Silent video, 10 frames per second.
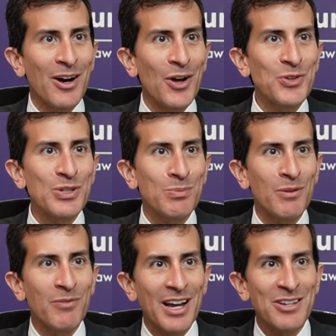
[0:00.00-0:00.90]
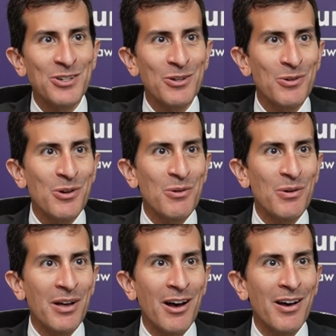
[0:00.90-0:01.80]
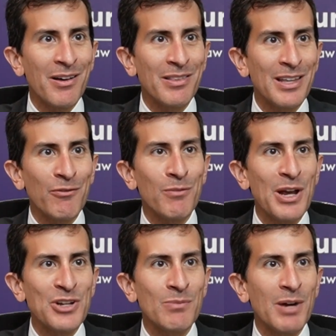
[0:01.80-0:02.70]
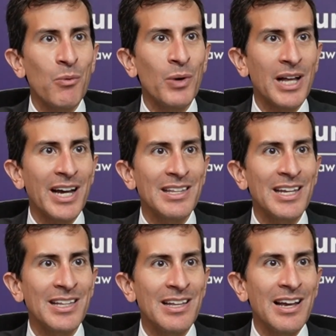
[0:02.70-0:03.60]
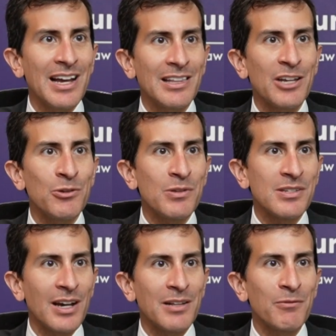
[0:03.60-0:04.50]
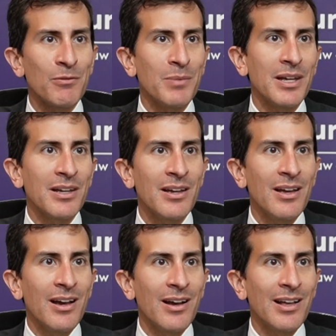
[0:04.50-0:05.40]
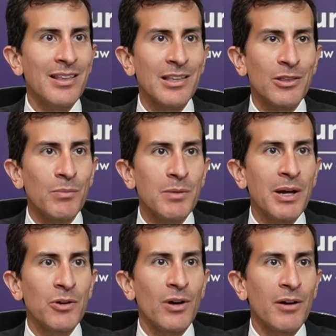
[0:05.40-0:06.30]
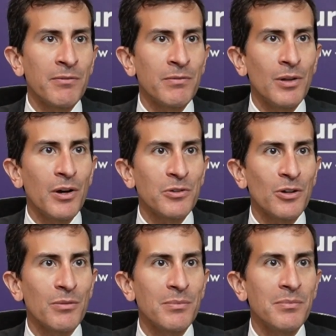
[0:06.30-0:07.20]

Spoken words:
I'll just provide you the information about what I need and let you design it for me. And I think they'll be better off long term.